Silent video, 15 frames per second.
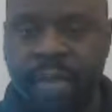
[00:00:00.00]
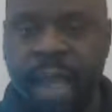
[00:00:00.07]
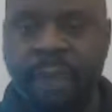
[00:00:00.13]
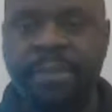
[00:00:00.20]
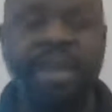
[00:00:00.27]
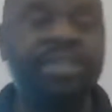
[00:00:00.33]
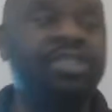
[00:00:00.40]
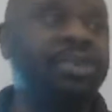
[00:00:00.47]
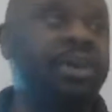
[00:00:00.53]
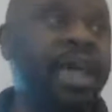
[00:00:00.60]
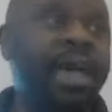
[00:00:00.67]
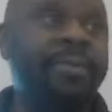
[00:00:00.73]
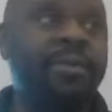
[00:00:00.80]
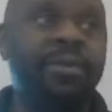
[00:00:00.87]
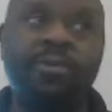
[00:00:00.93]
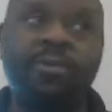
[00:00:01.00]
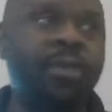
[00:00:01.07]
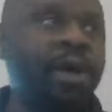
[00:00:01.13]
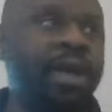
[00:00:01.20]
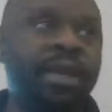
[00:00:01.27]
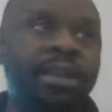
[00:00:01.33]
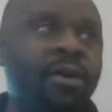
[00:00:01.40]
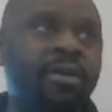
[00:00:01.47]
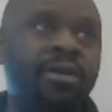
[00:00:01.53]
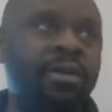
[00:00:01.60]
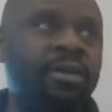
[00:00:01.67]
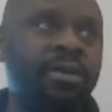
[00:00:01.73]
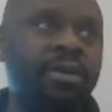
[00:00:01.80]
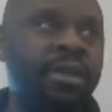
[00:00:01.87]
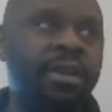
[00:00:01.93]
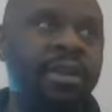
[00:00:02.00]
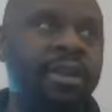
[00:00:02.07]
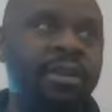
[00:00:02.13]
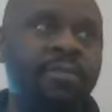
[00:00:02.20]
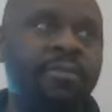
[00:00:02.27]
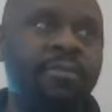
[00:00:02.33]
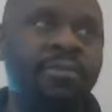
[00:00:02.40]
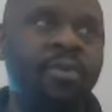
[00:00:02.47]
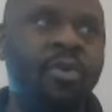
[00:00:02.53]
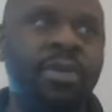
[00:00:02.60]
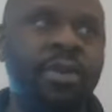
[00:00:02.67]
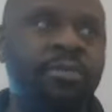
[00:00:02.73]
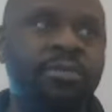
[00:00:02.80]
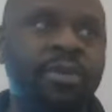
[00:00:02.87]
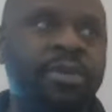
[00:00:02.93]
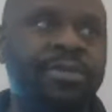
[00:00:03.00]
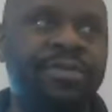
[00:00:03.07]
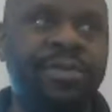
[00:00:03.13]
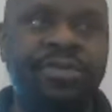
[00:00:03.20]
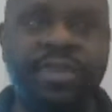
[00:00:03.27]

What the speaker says: I bet you it happened way longer, more than when he was 15.